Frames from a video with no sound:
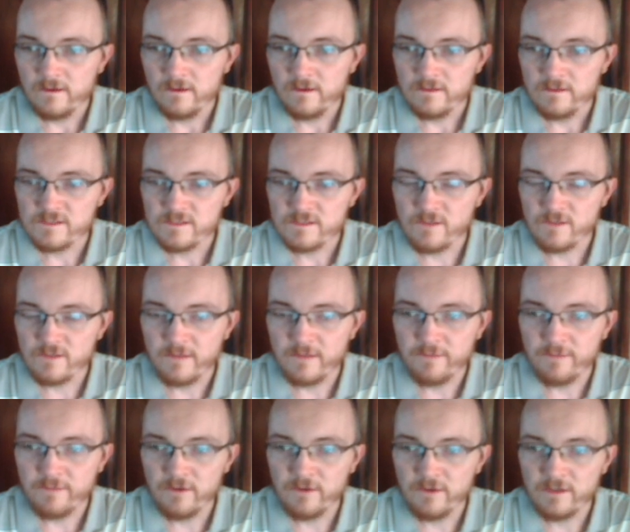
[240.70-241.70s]
So my
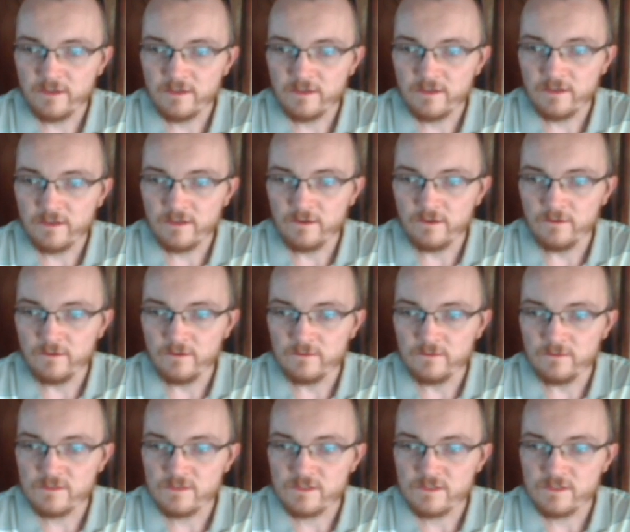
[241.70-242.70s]
opponent
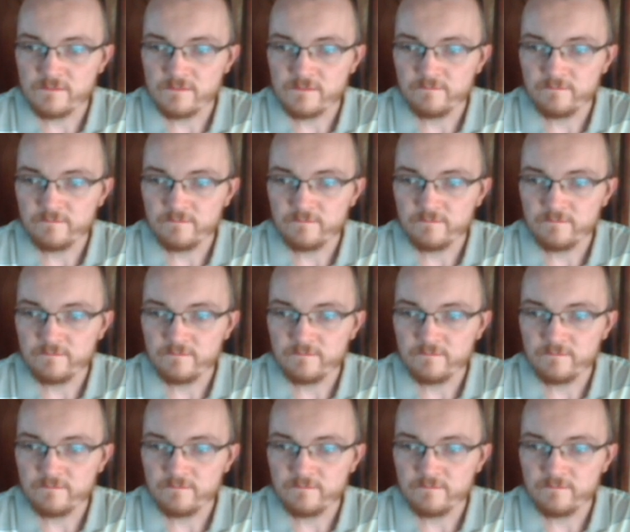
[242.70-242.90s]
goes